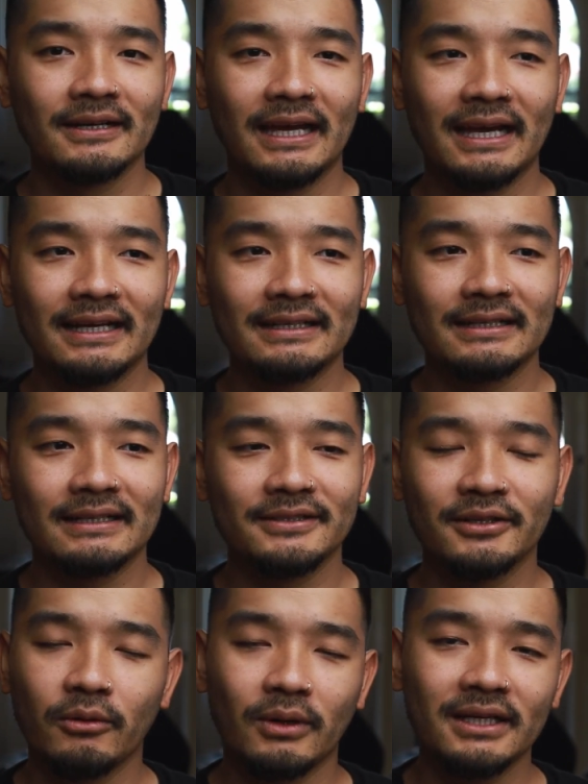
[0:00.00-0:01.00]
And
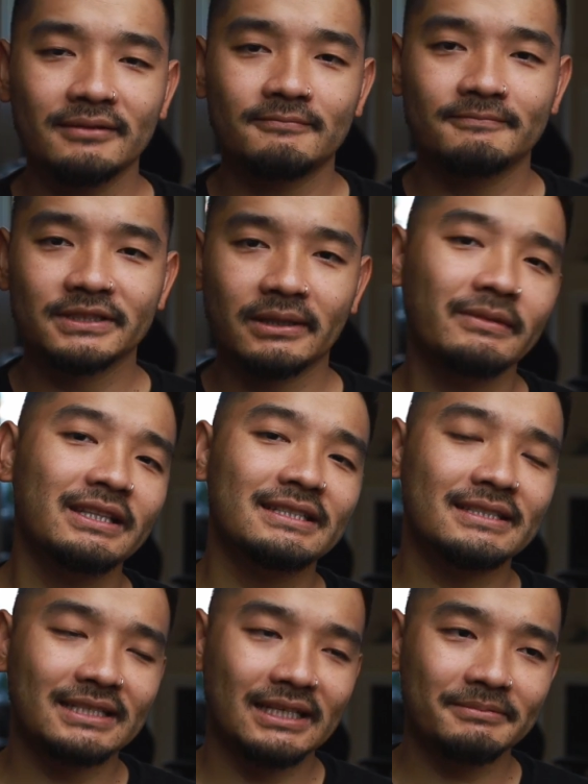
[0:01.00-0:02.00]
you know what? Some of
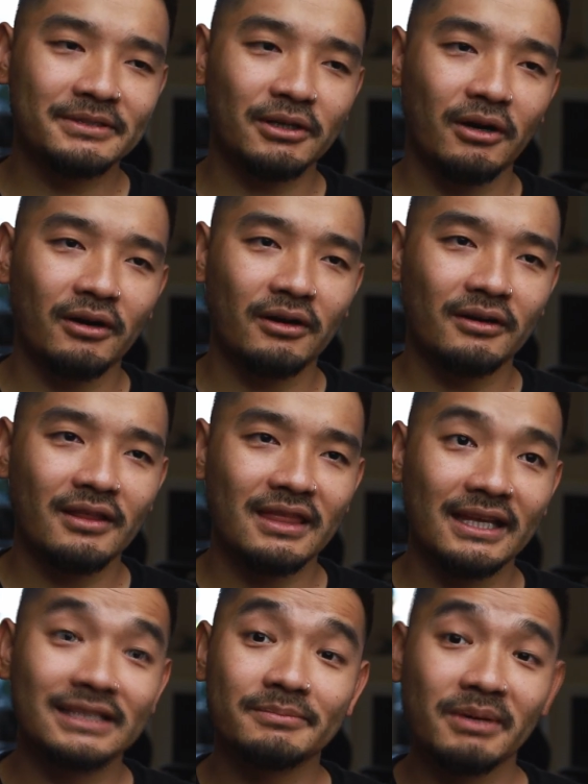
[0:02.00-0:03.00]
these tips are
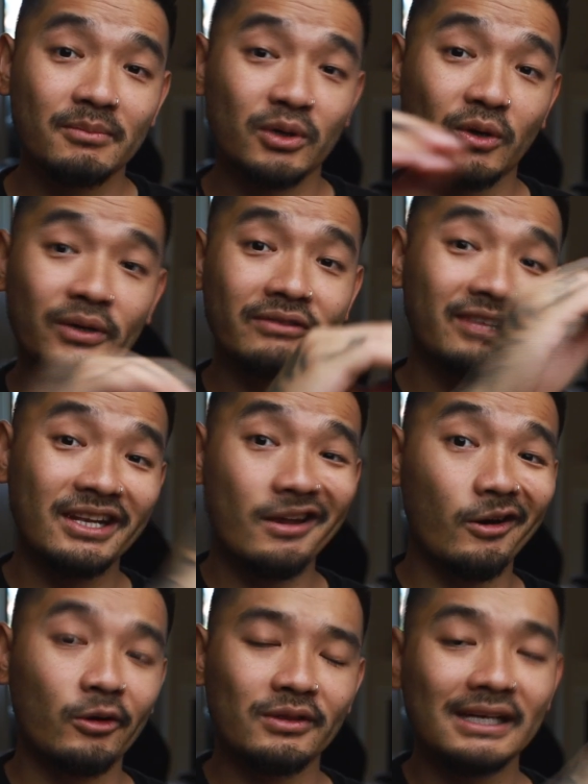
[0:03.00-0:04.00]
things people don't even
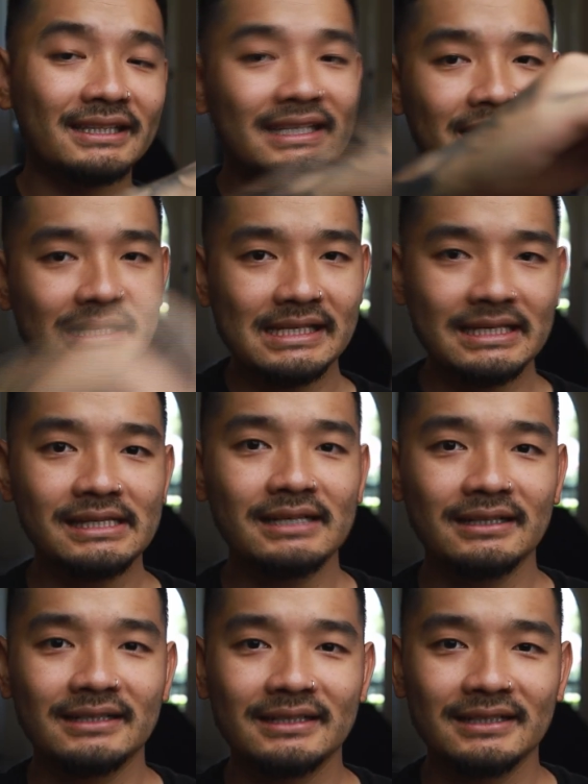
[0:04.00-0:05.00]
know that they
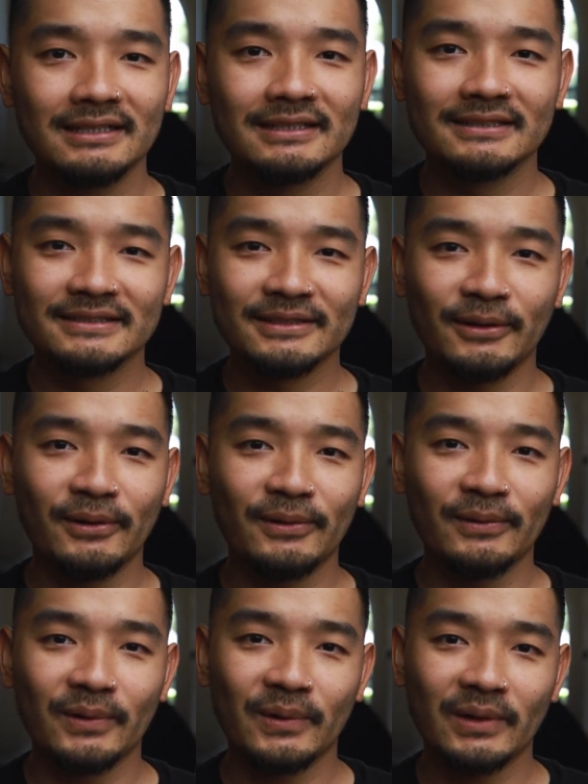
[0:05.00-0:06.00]
need.
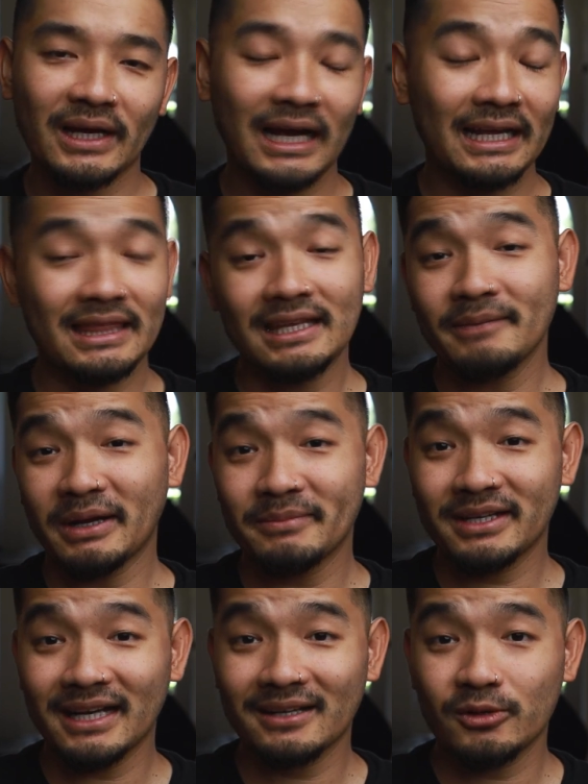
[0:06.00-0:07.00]
So I think it might
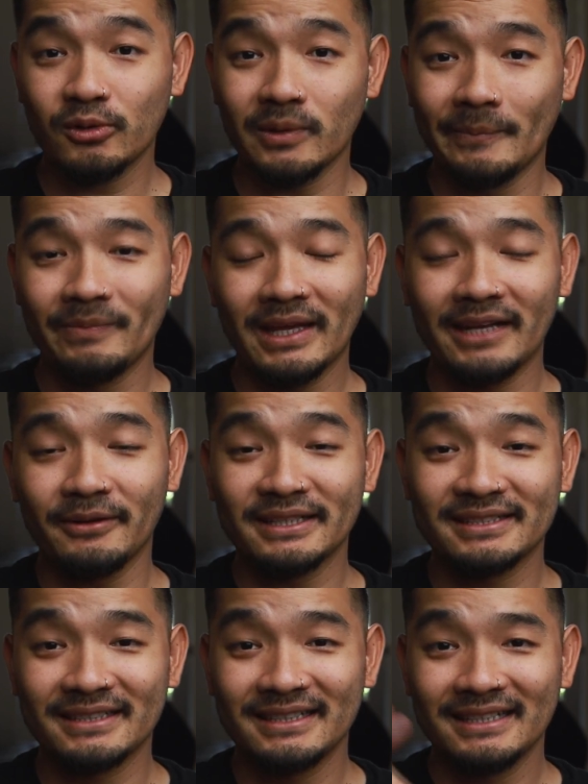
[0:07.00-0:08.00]
be kind of cool.
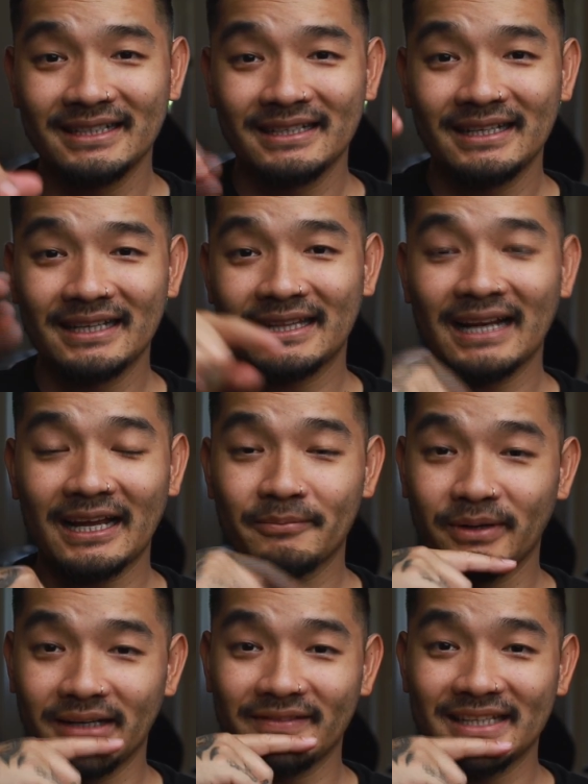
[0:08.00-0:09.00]
Anyways, hit that
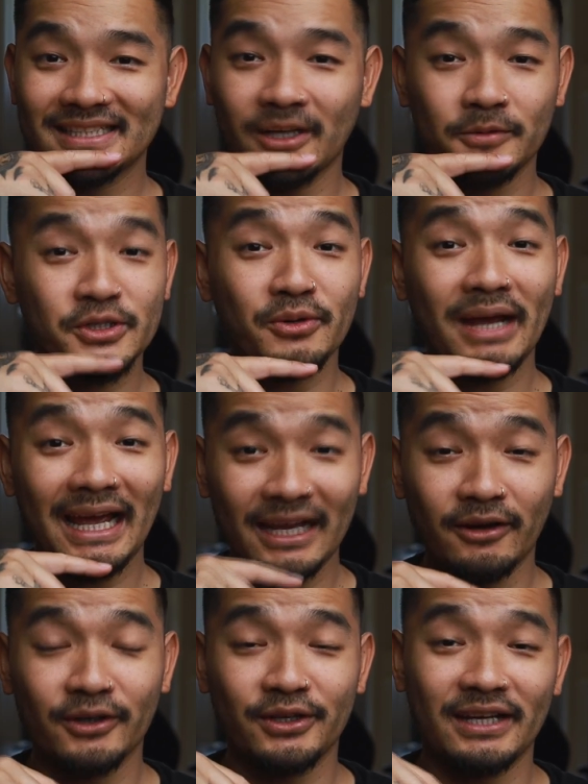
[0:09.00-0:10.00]
like button if this helped you
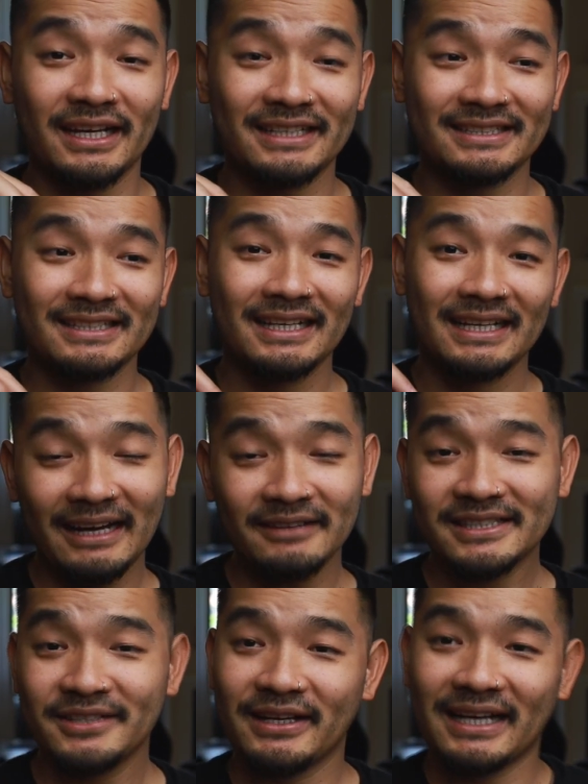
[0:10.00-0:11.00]
at all, you guys.
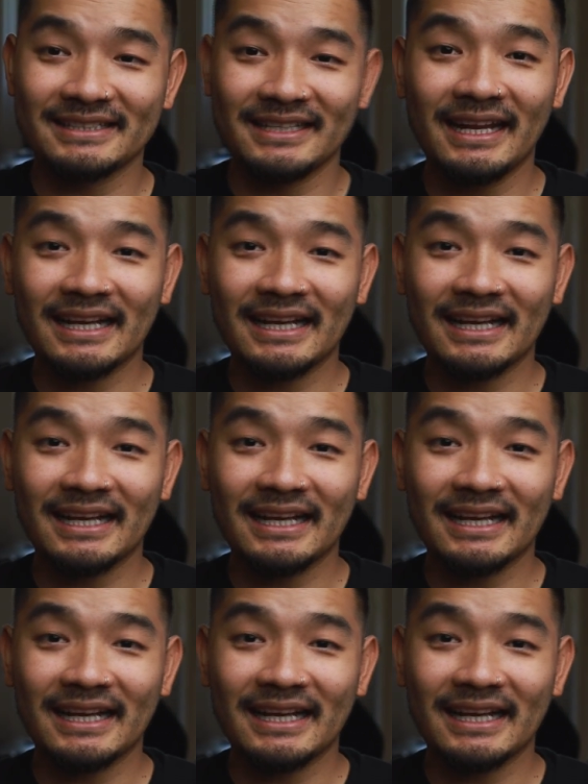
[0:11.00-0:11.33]
I'll see you guys in